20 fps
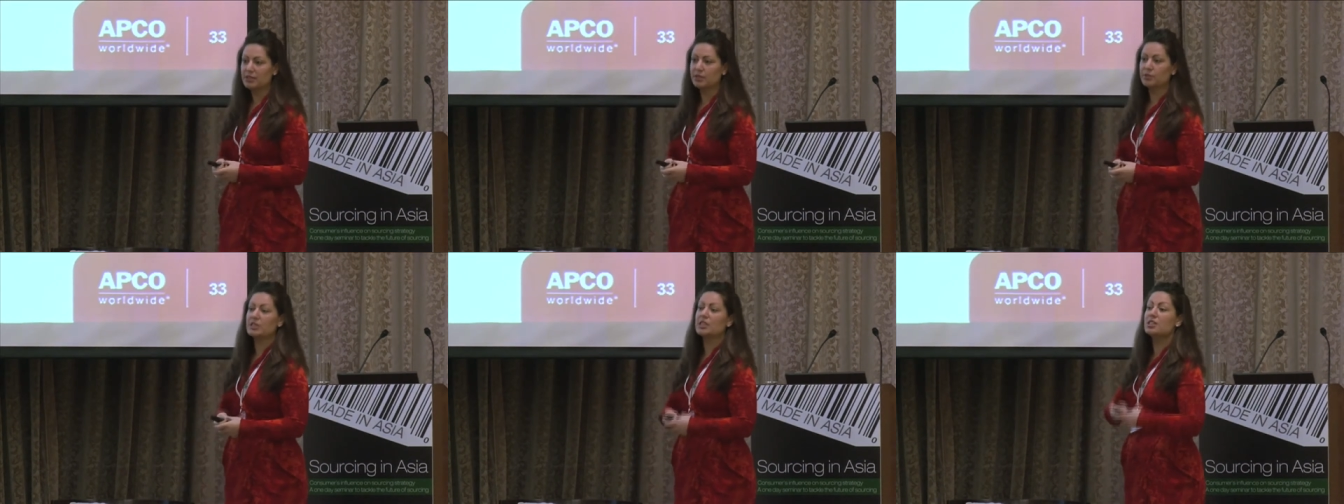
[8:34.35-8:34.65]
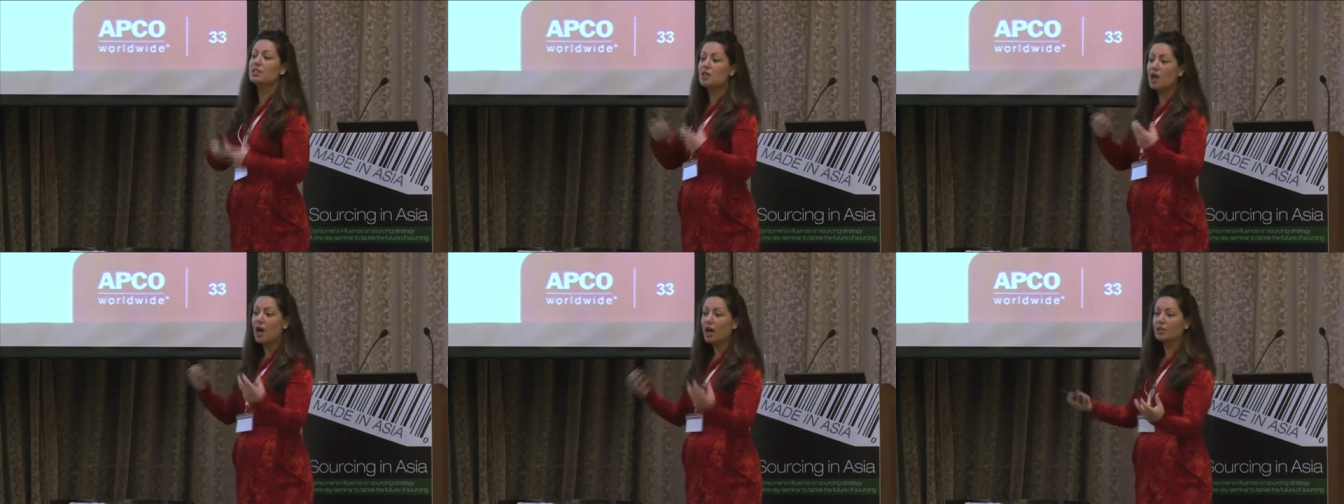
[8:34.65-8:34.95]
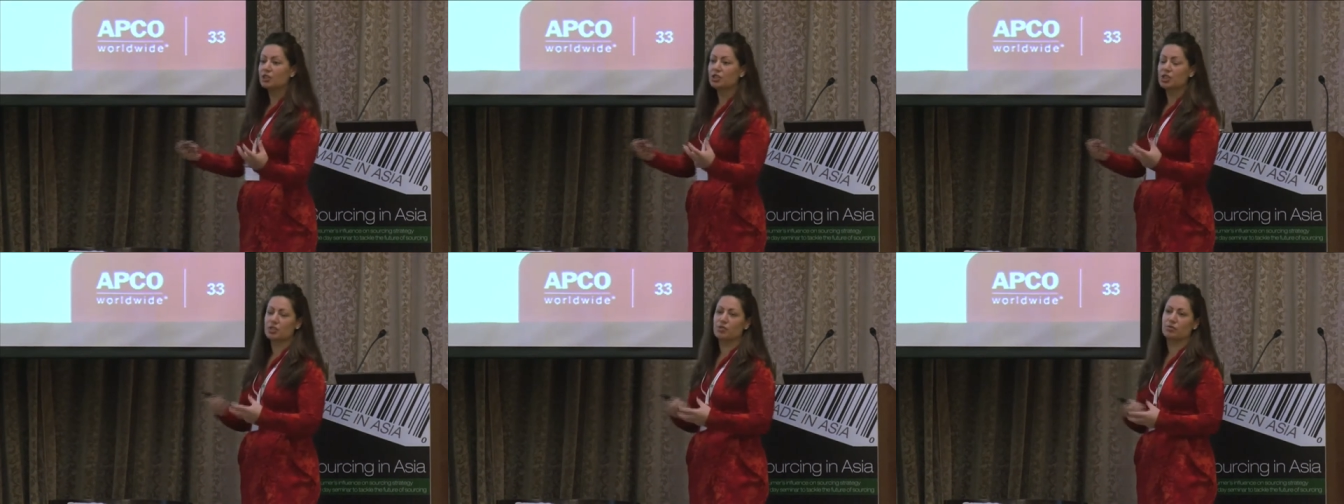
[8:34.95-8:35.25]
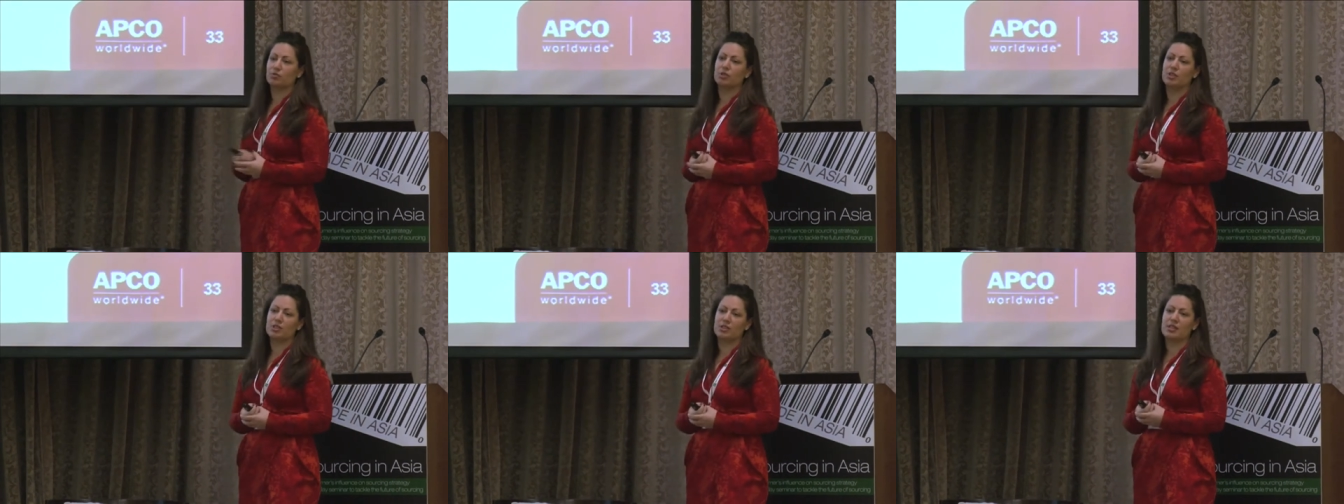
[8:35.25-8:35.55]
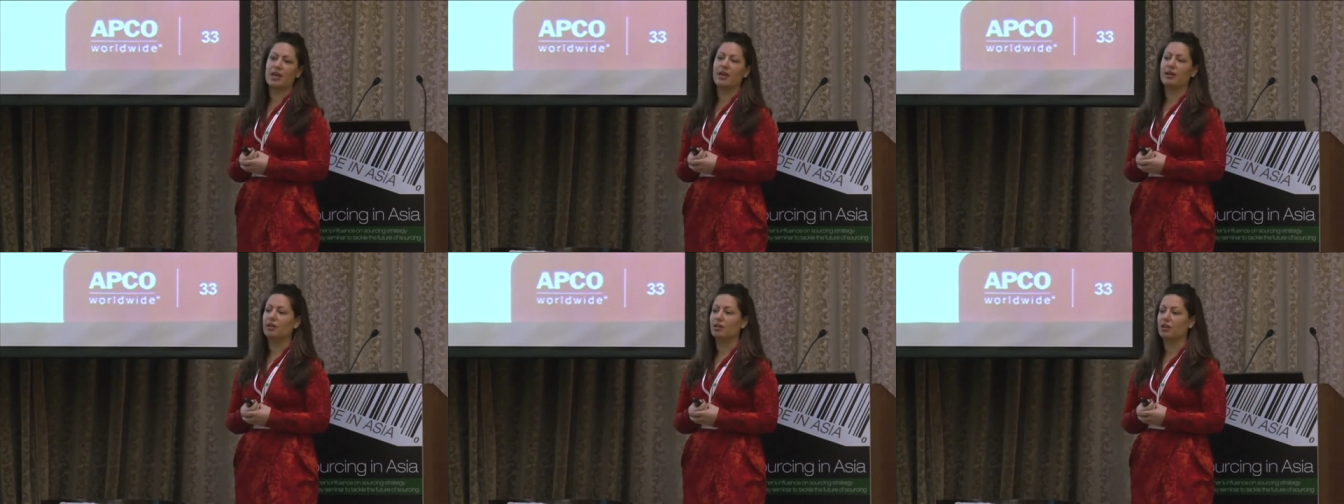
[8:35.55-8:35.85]
So it's not just through the
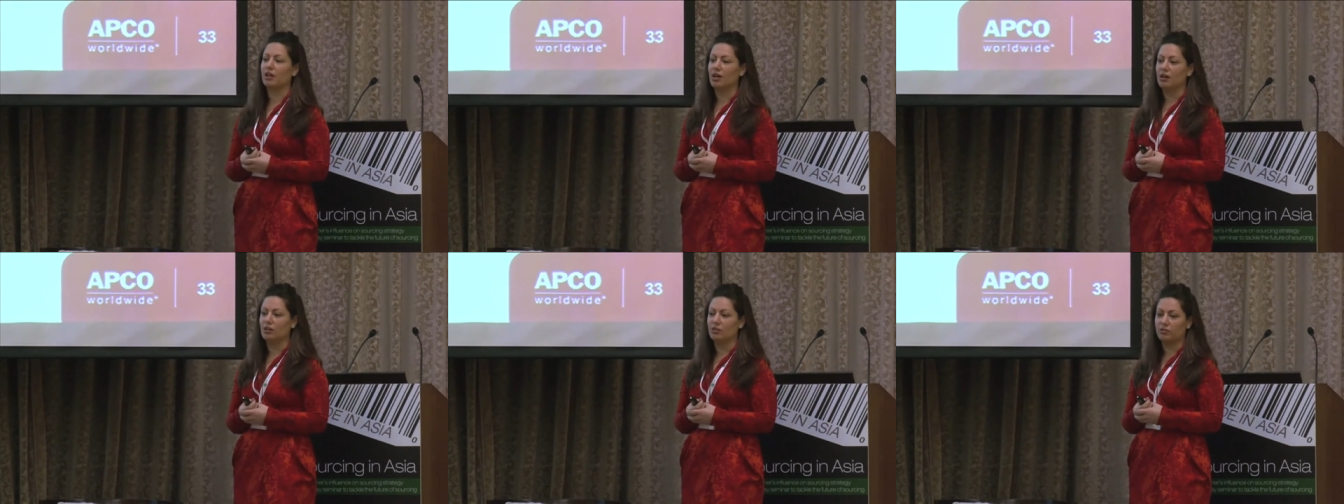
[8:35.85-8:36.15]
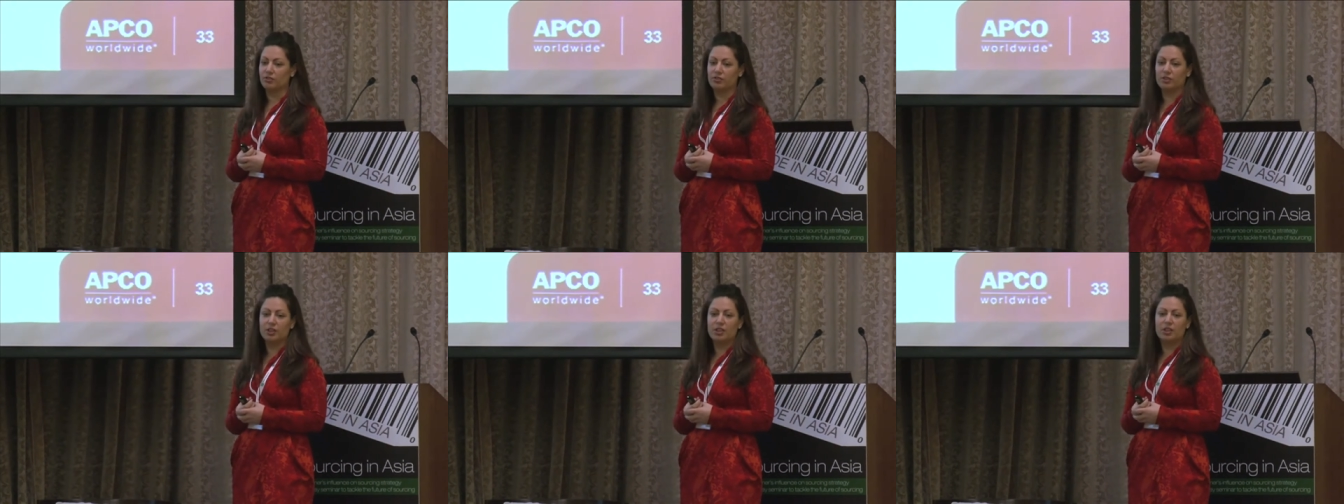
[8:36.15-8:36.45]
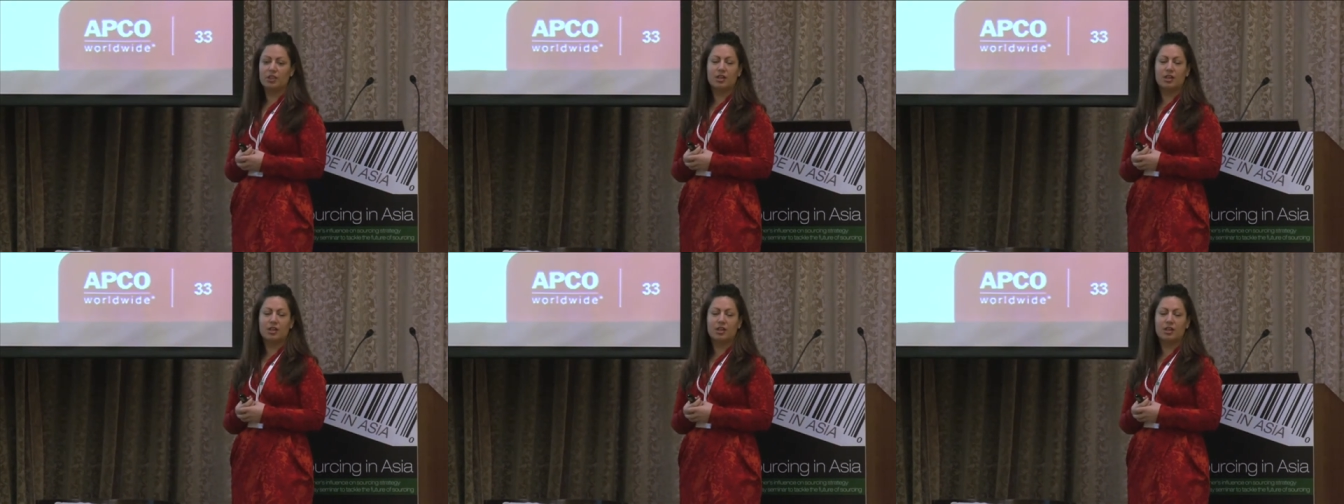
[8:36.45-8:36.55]
sale of